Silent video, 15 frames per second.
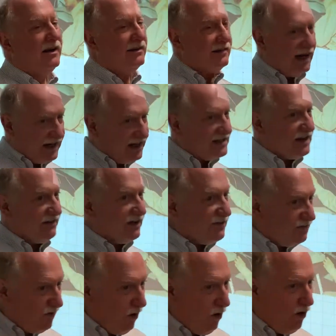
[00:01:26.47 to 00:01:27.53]

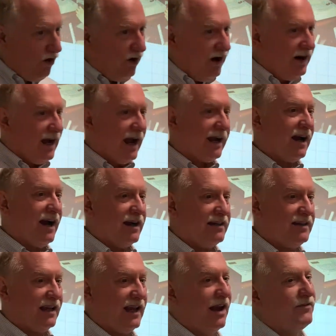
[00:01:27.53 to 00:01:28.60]
1974, I
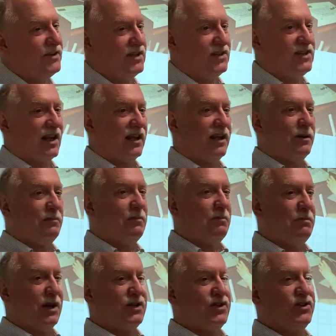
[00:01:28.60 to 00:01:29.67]
got the Evanston
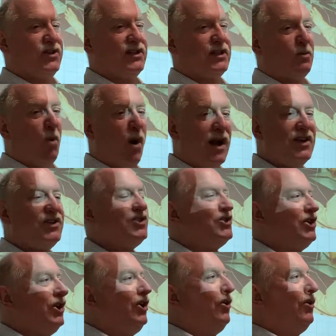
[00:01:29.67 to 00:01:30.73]
Sutherland Picture System 1
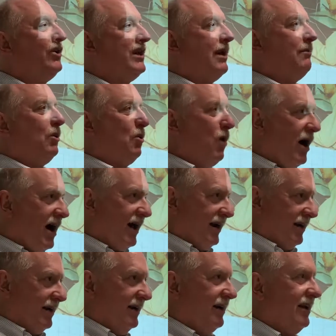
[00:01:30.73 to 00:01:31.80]
serial number
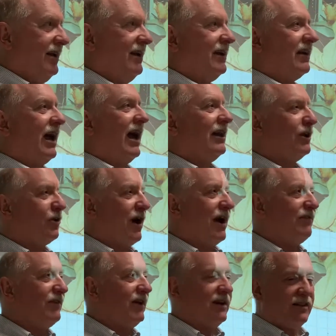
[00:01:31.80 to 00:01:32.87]
1.
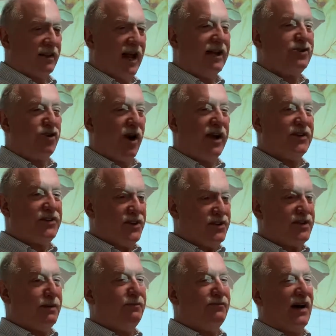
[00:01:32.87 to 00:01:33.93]
Holographic line drawing
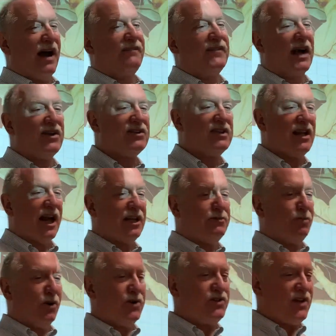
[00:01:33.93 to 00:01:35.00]
system, 5,000 lines
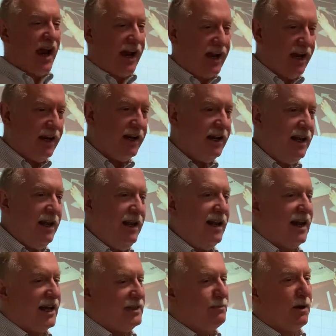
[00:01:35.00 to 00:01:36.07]
per second.
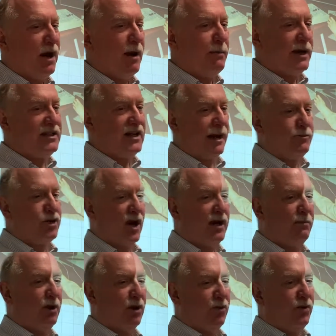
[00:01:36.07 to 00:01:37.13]
I spent all my time trying
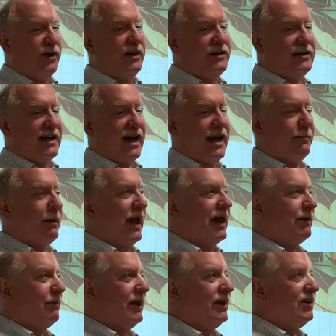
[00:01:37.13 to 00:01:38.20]
to build real-time
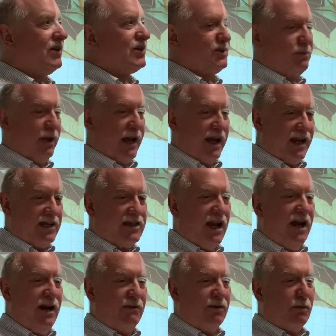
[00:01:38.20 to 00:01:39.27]
animated displays
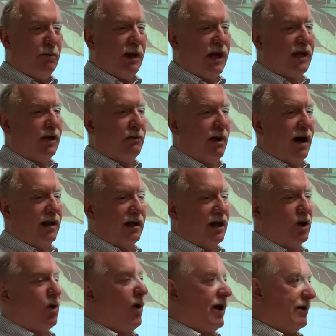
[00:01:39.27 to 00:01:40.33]
for molecular modeling
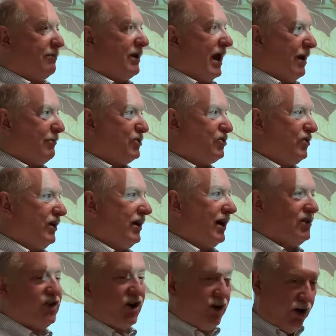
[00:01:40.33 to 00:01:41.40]
and quantum chemistry.
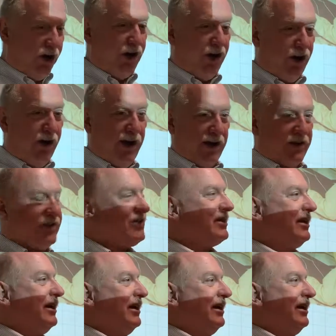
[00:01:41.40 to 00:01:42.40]
I started learning Unix.